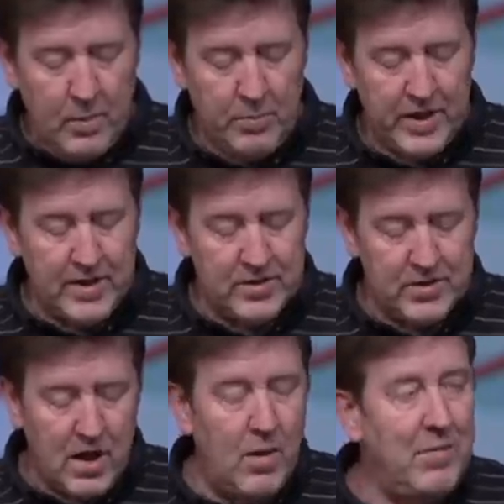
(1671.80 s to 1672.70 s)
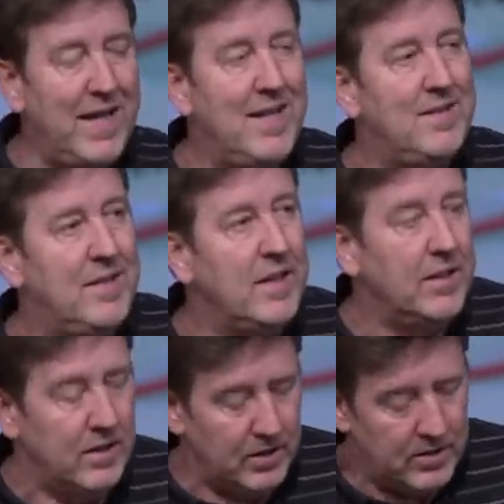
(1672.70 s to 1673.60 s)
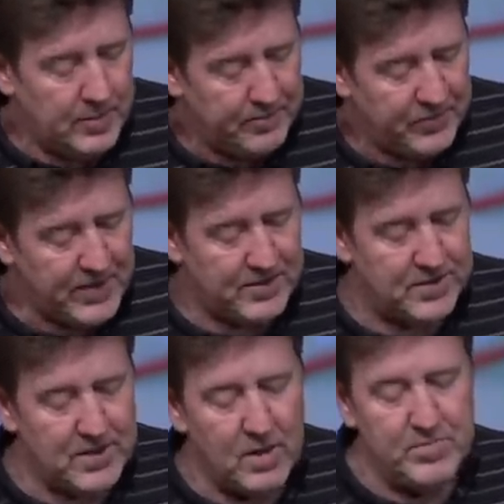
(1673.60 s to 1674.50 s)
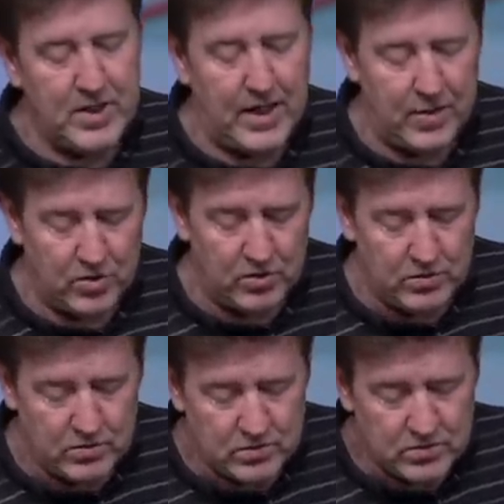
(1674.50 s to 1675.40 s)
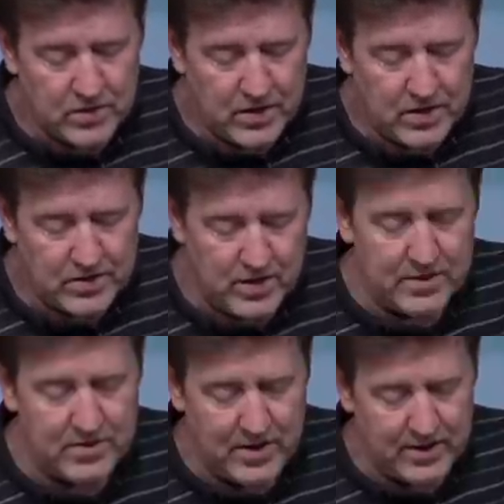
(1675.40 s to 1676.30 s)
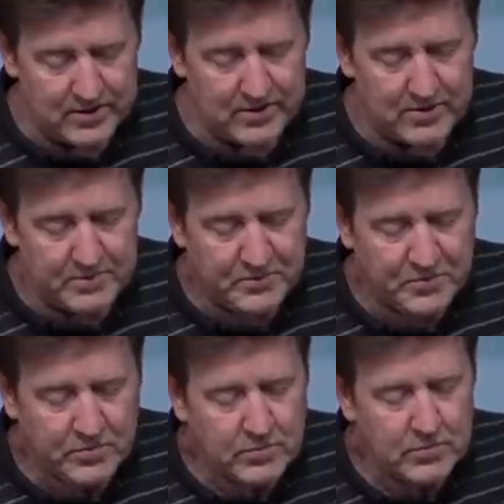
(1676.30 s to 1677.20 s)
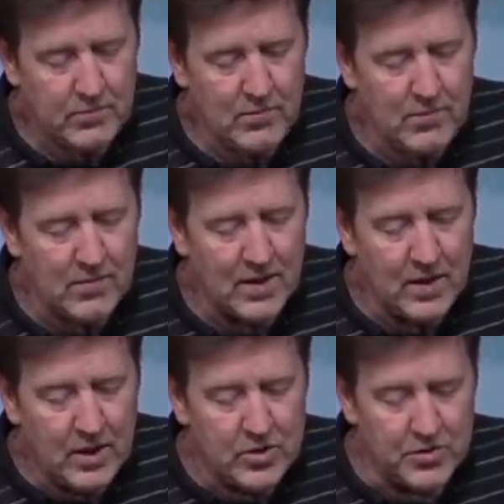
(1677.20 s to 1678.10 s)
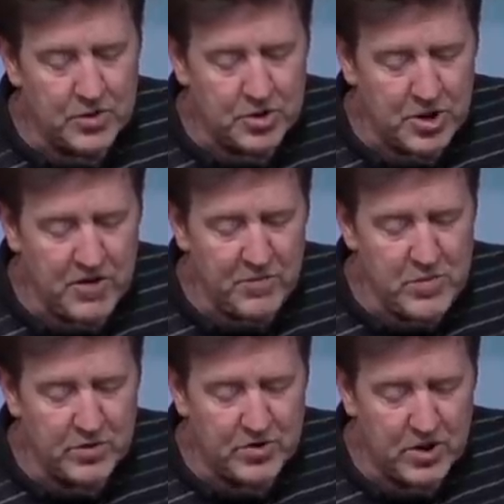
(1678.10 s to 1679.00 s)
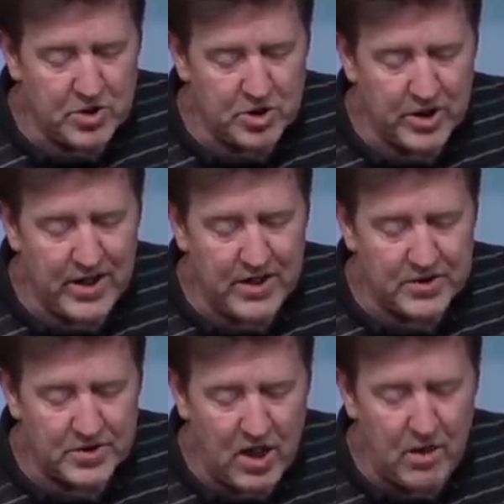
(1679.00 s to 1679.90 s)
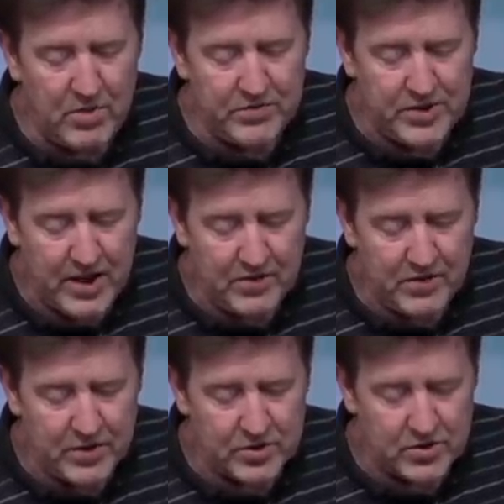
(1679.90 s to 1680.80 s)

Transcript: But in Psalm eighteen, the subtitle says this: to the chief musician, a psalm of David, the